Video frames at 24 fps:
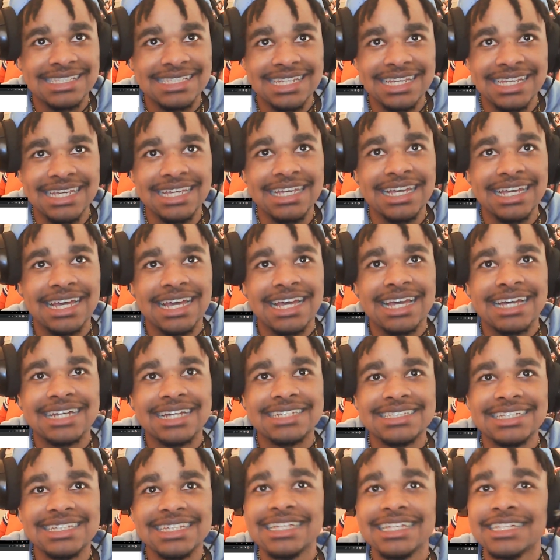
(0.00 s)
See,
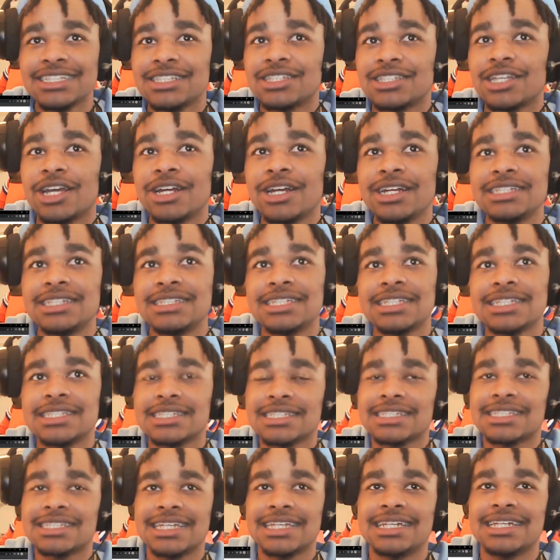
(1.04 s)
this 36
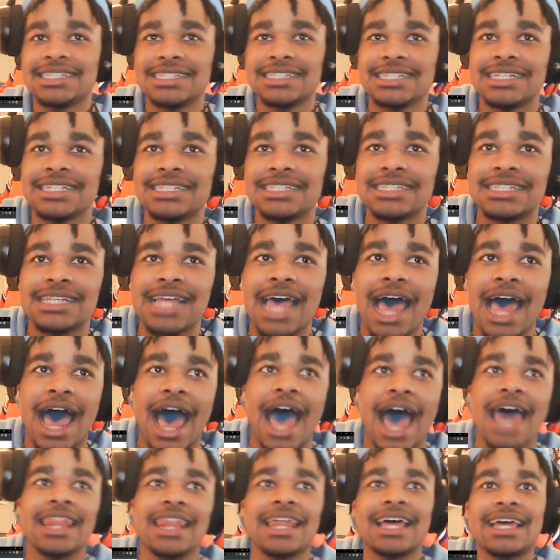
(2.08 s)
and 10 assists,
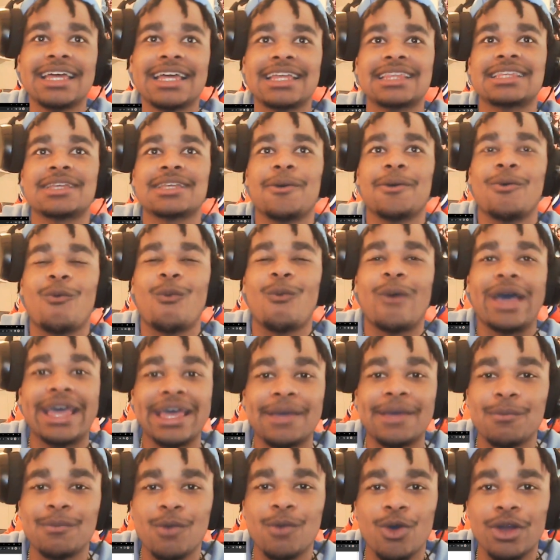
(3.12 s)
I liked
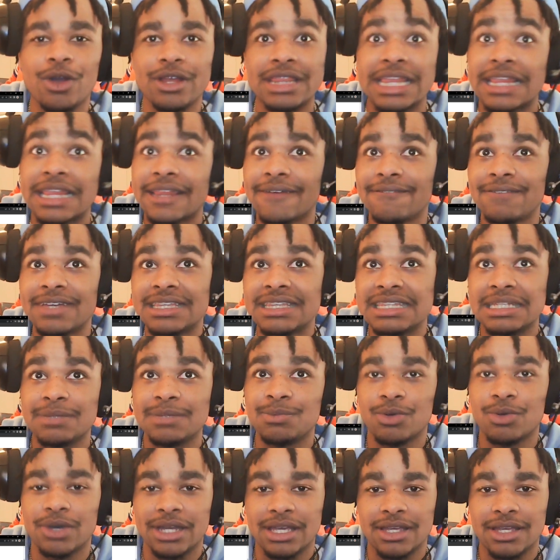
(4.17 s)
way more than a 50
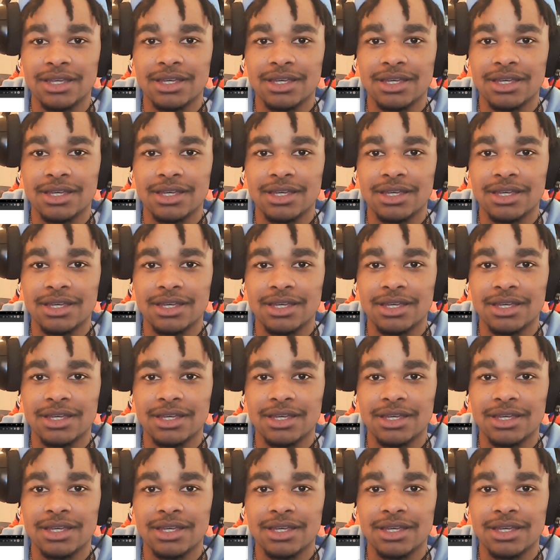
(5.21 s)
point.